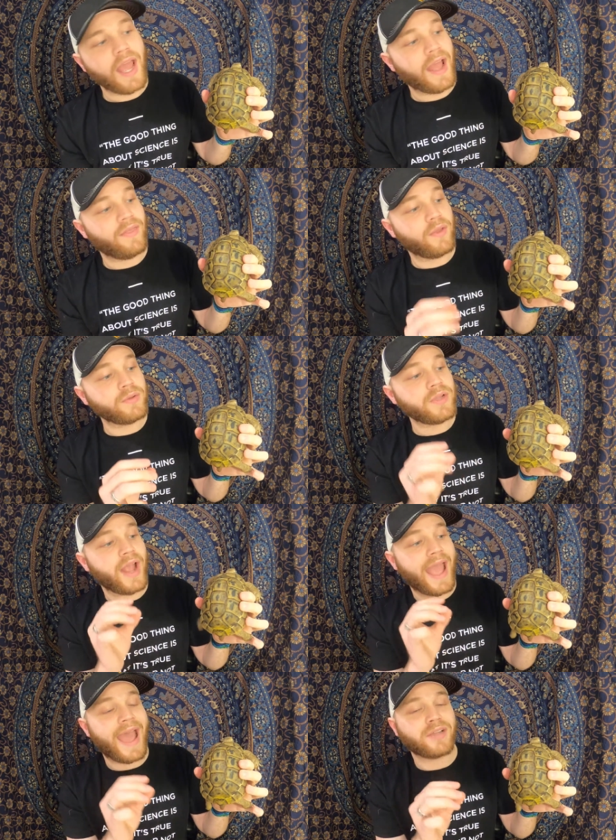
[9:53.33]
and those
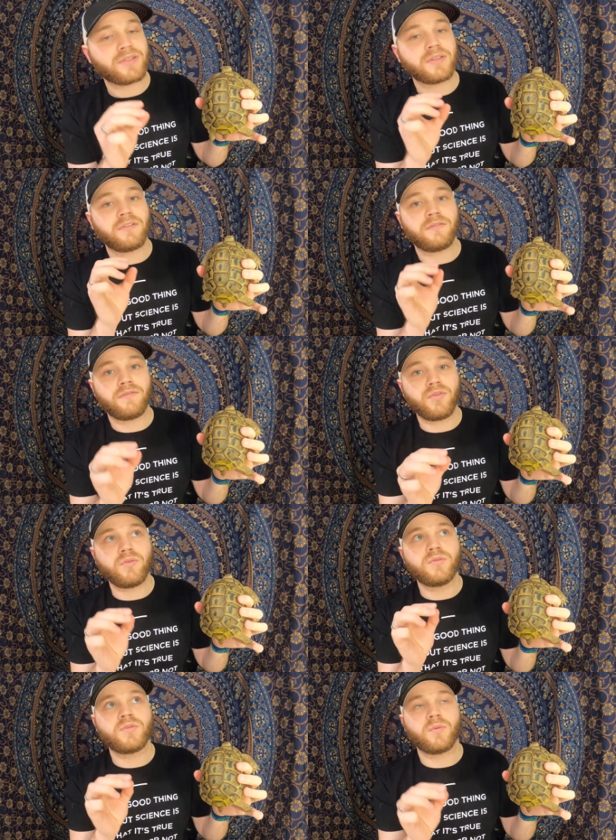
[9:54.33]
are actually
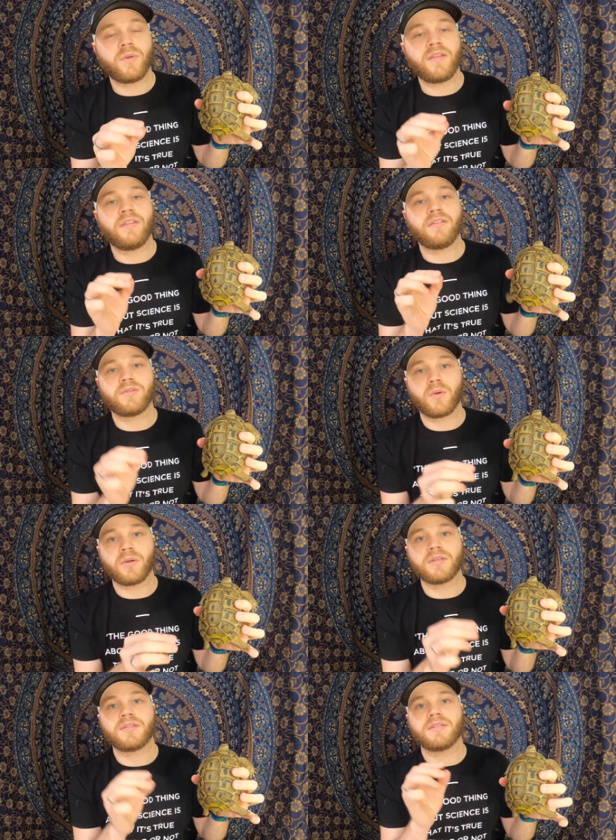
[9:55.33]
fused with the
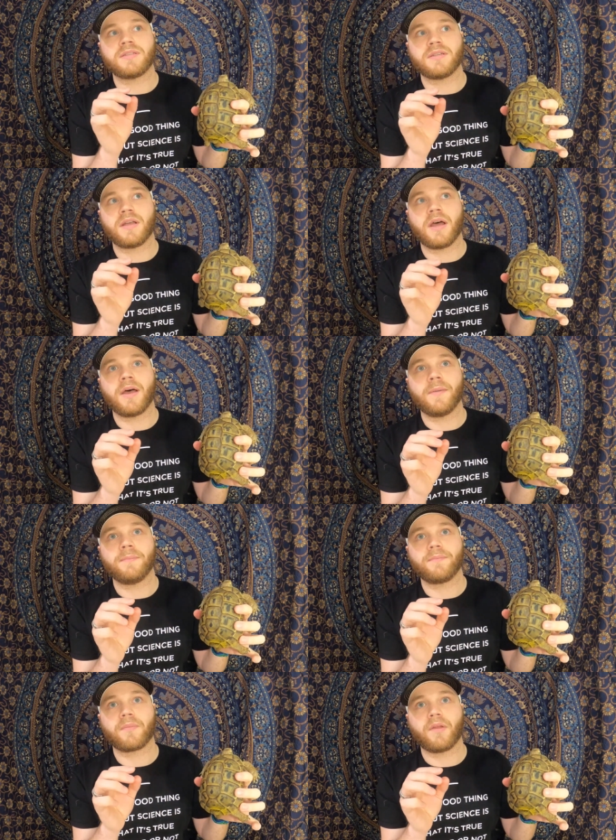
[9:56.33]
tortoise's
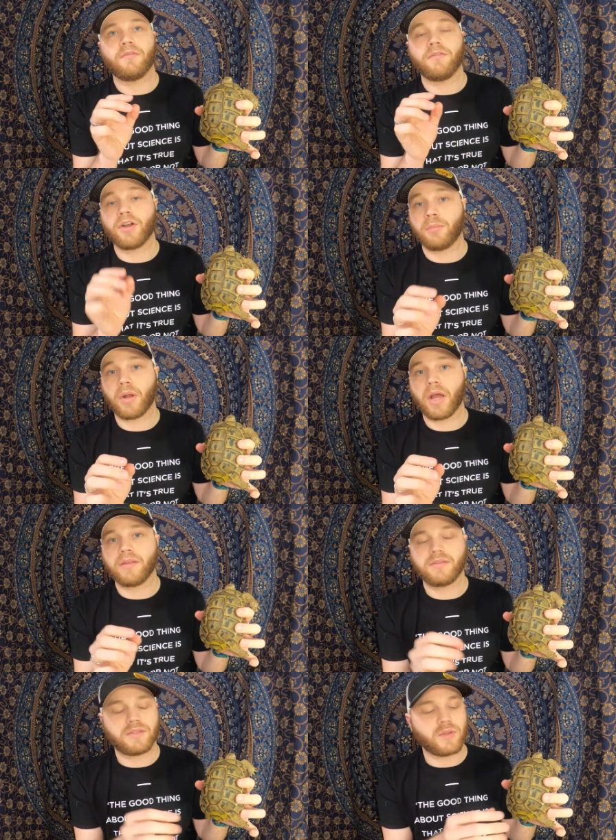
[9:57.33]
vertebra.
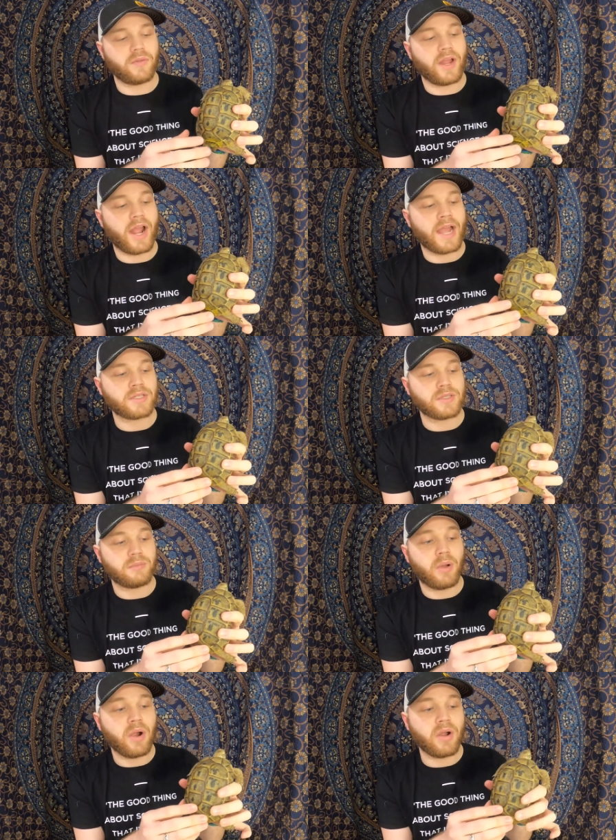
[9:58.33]
So they are actually
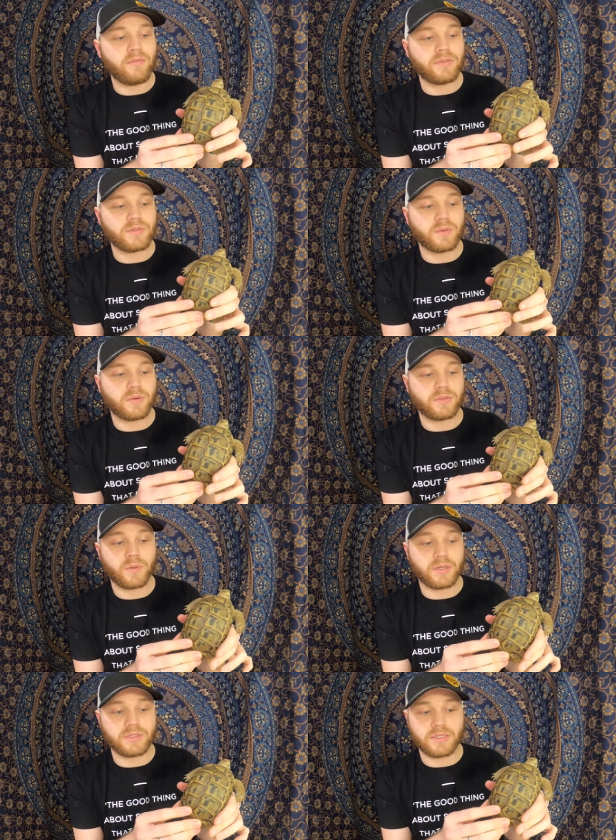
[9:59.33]
part of the
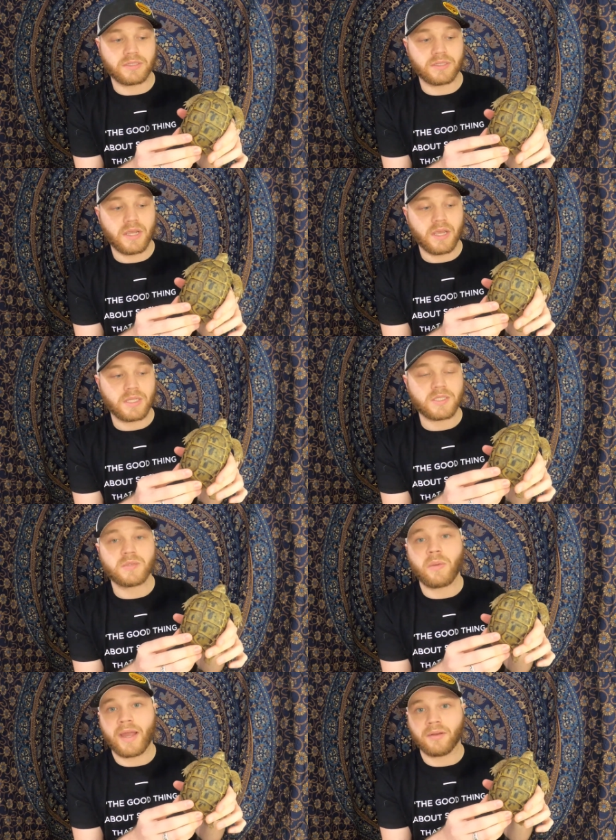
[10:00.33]
tortoise's
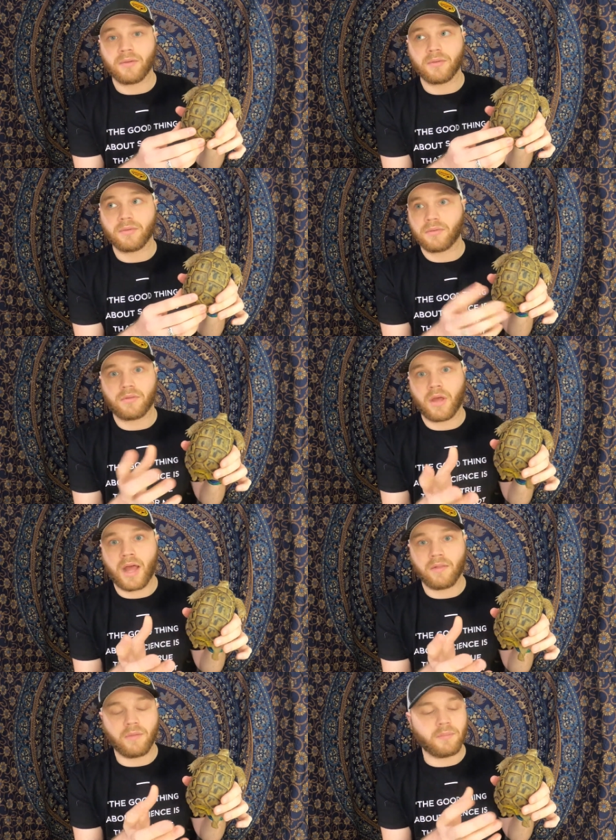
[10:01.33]
spinal
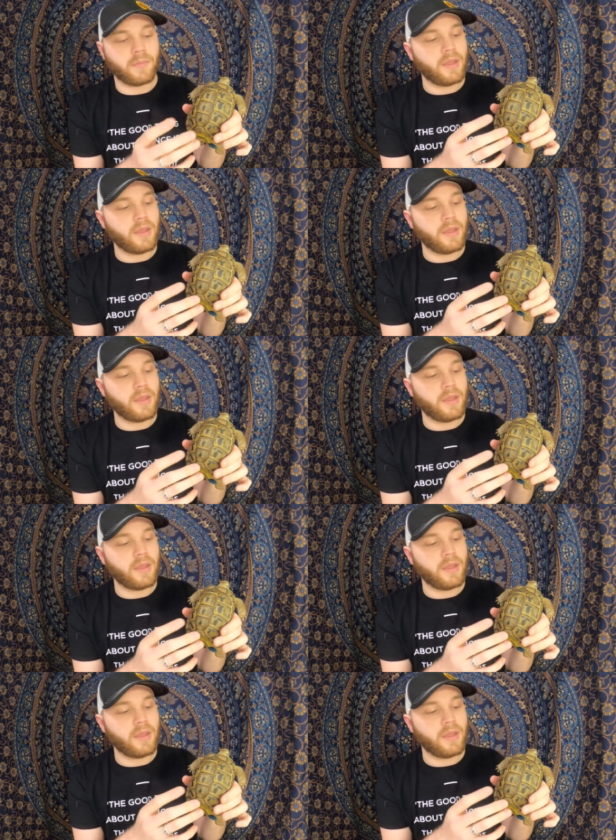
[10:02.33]
column.